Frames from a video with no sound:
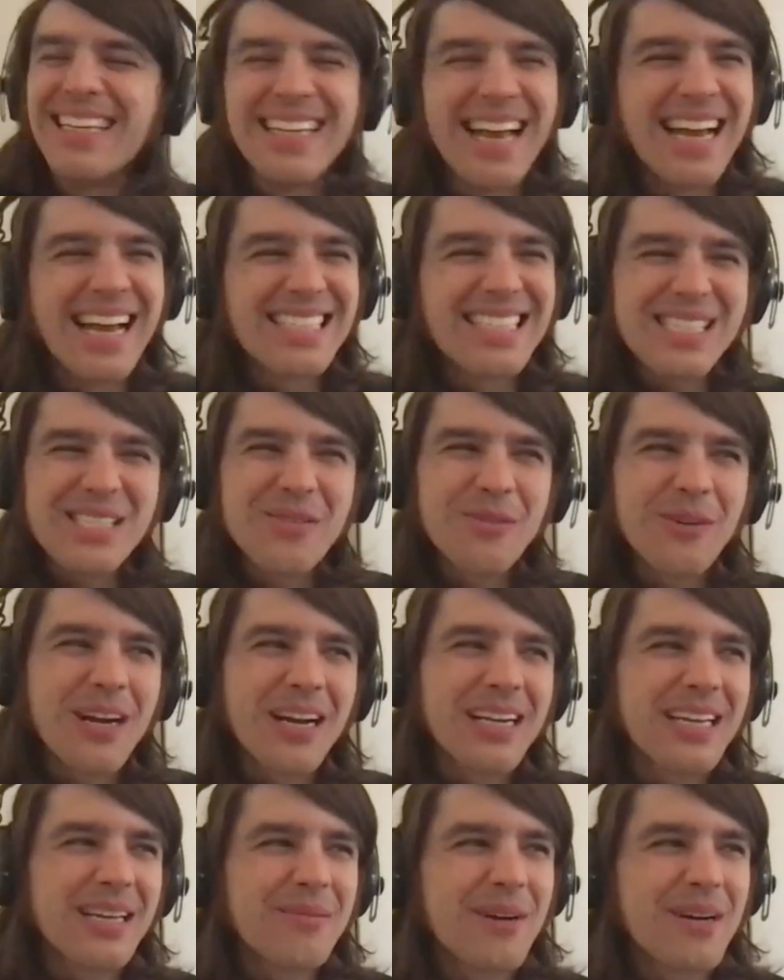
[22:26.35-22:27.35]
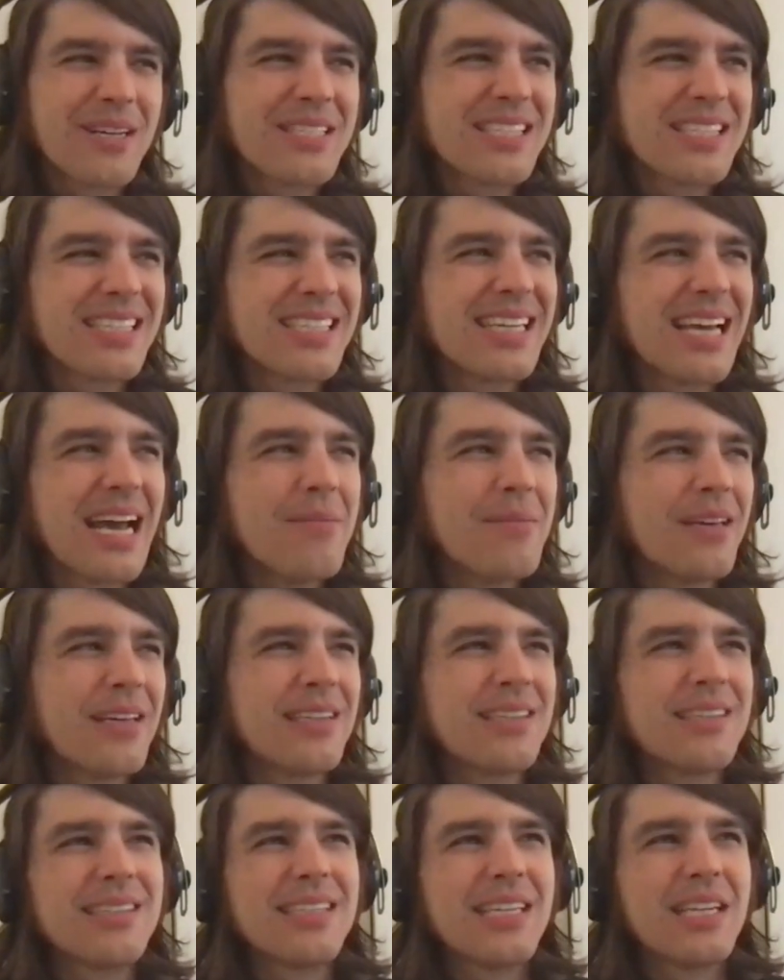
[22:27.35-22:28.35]
Yeah, just working mostly. I
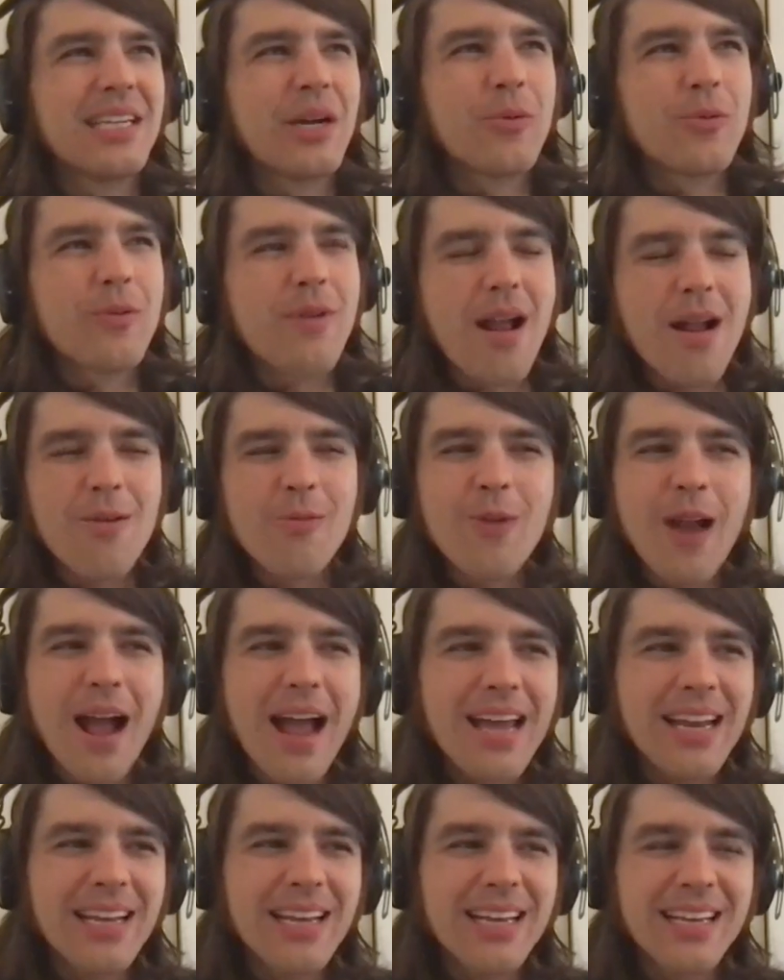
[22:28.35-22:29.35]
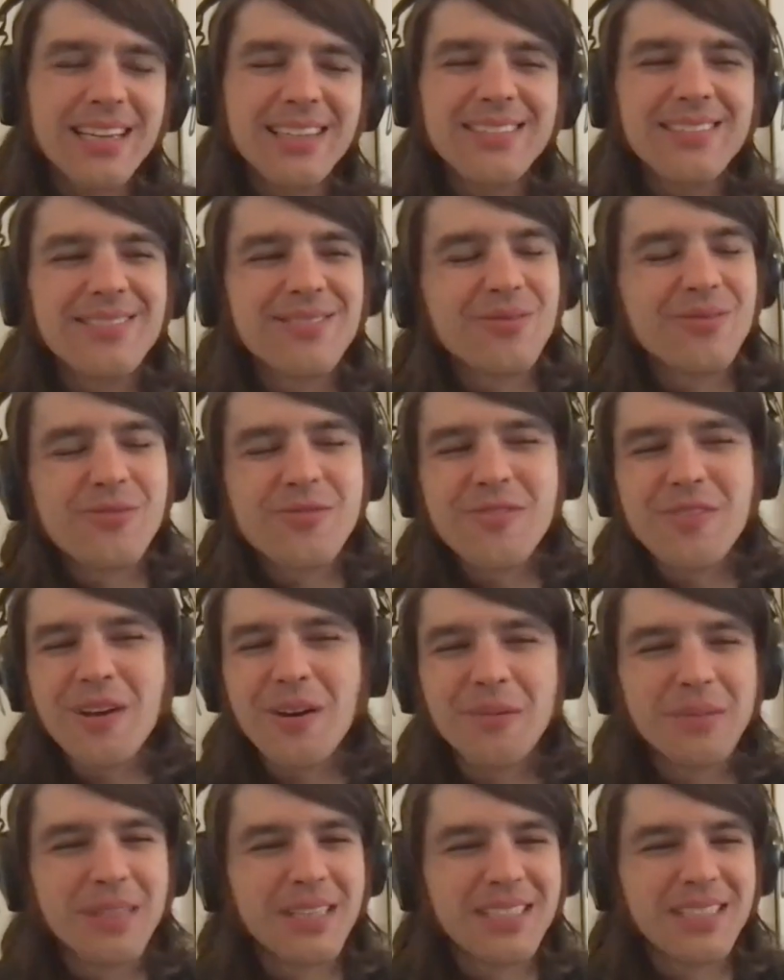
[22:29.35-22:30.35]
mean, writing,
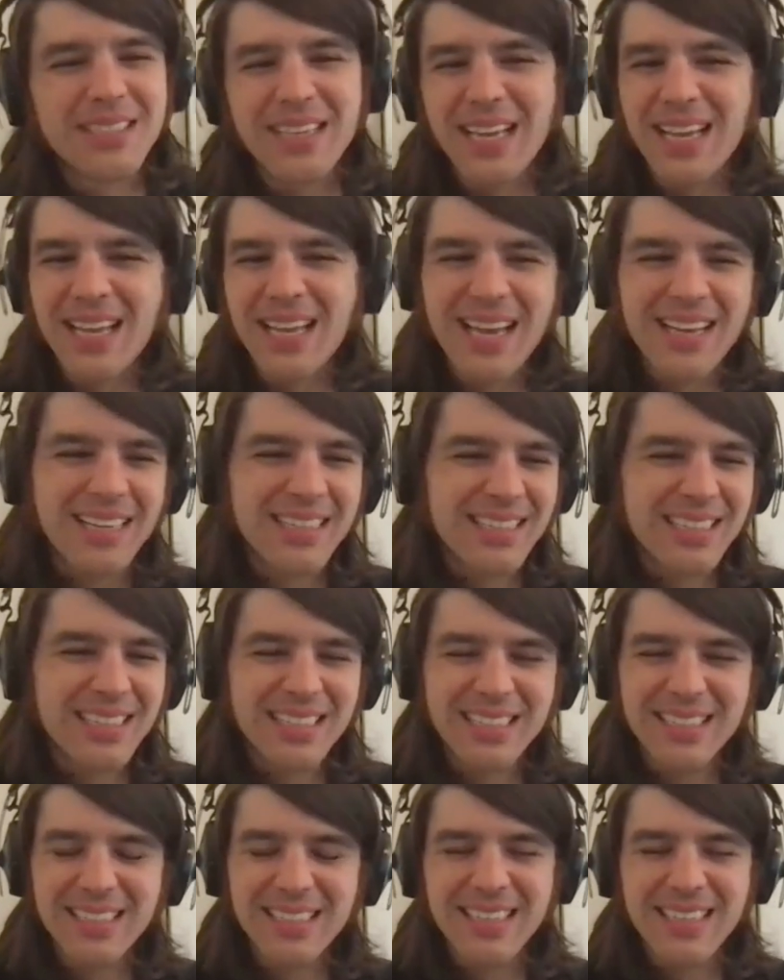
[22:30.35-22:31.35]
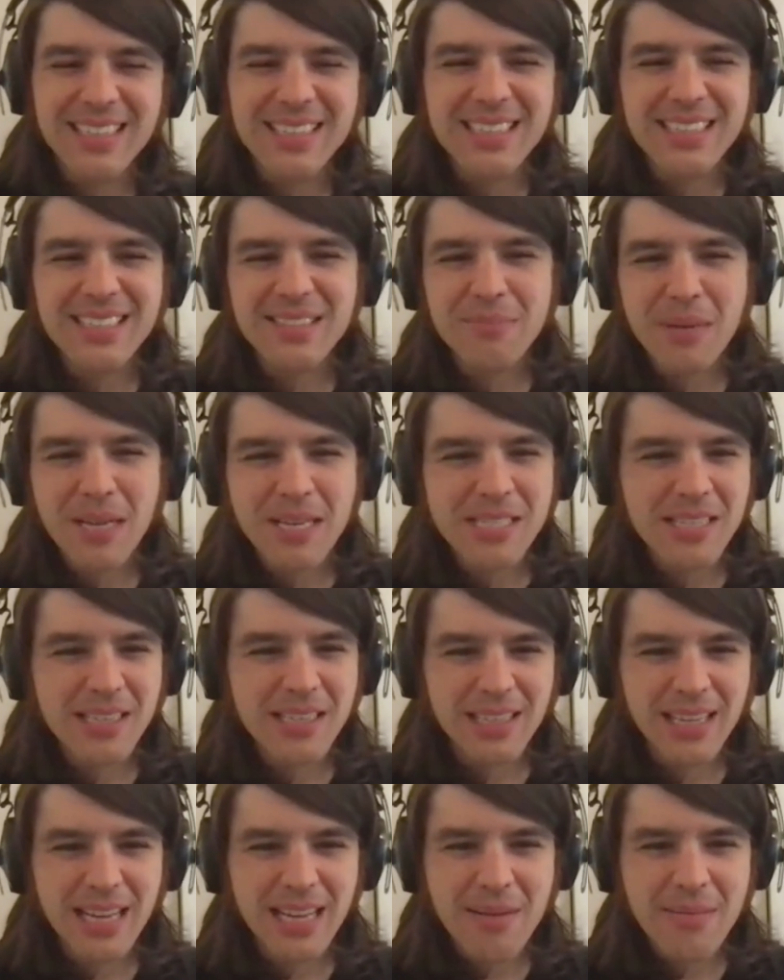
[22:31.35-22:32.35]
filming, editing is
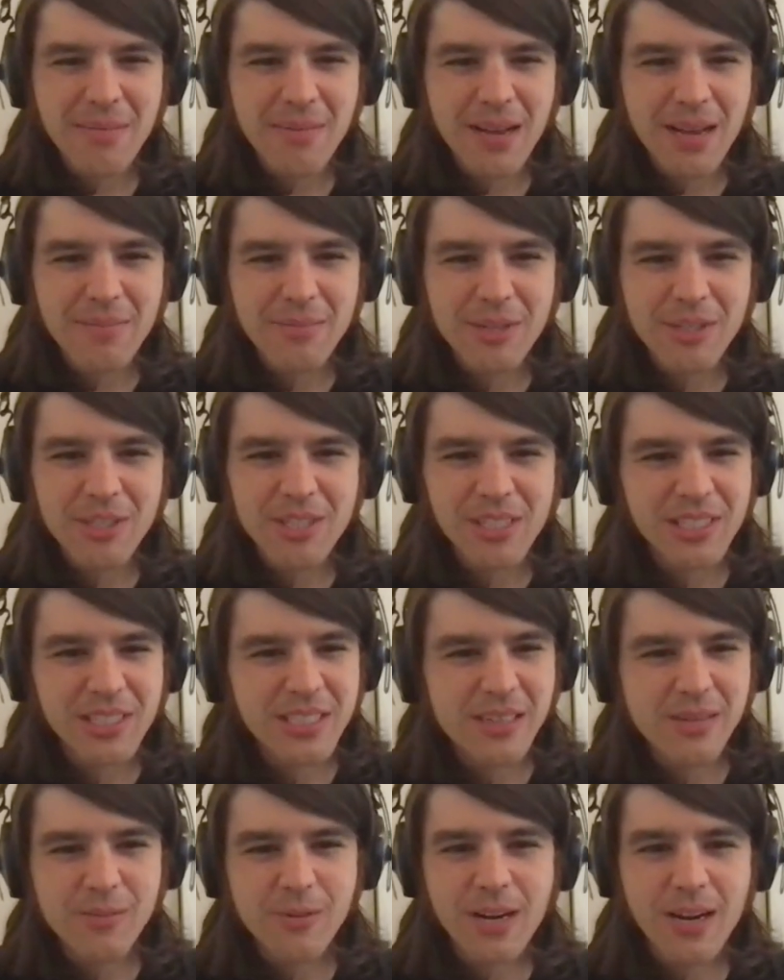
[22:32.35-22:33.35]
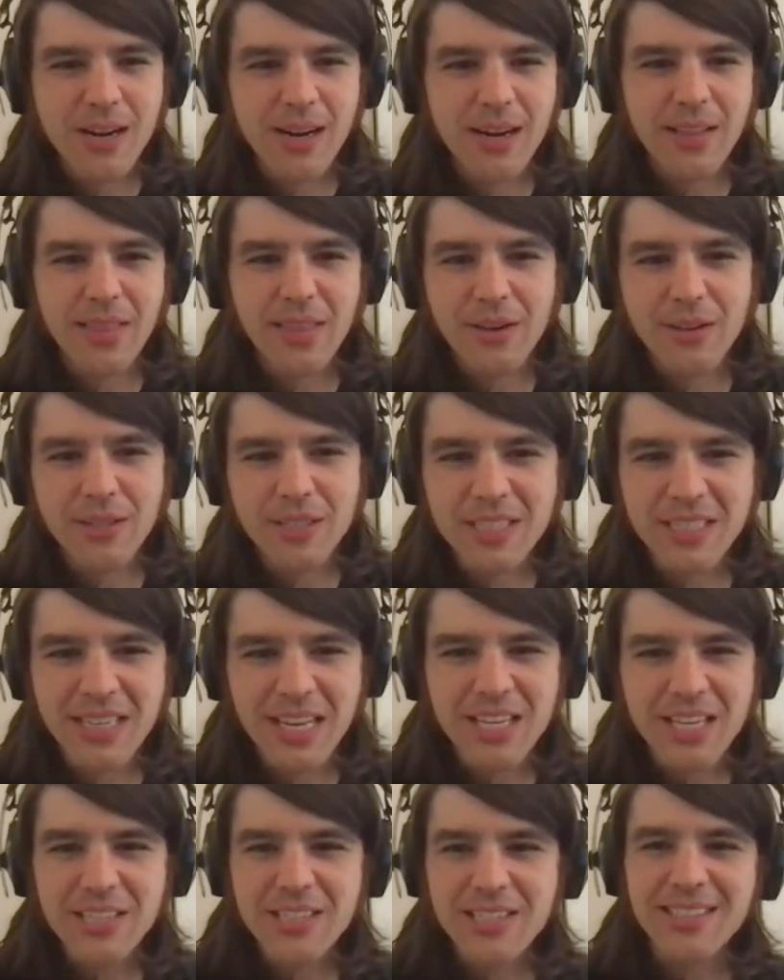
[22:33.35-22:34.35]
basically I'm usually somewhere in those
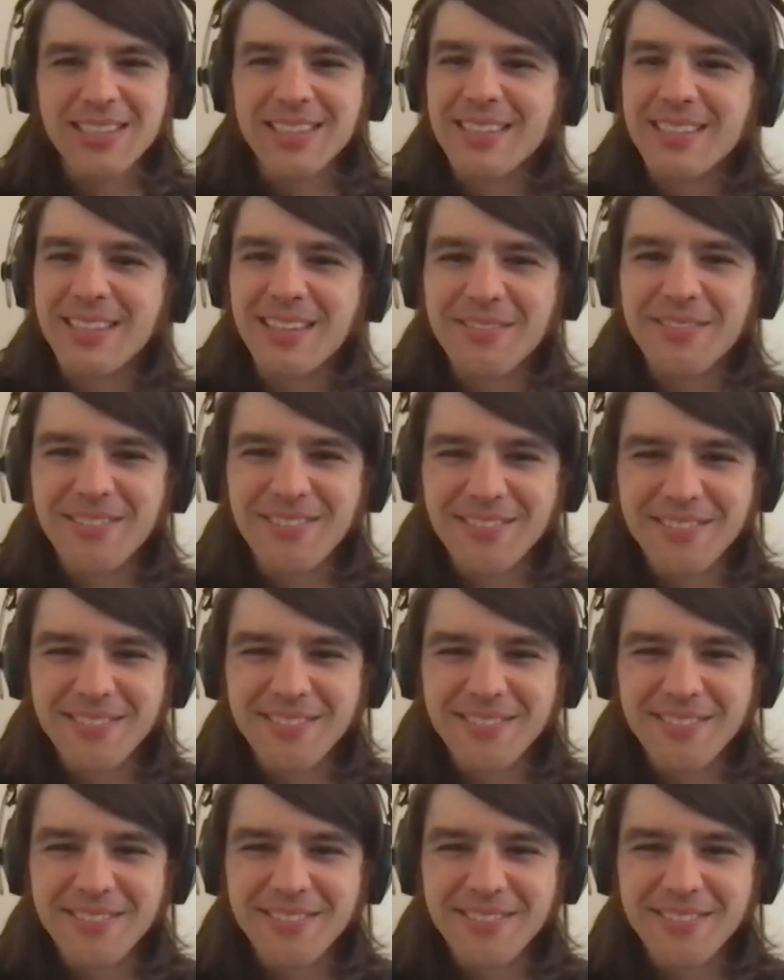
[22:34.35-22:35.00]
stages of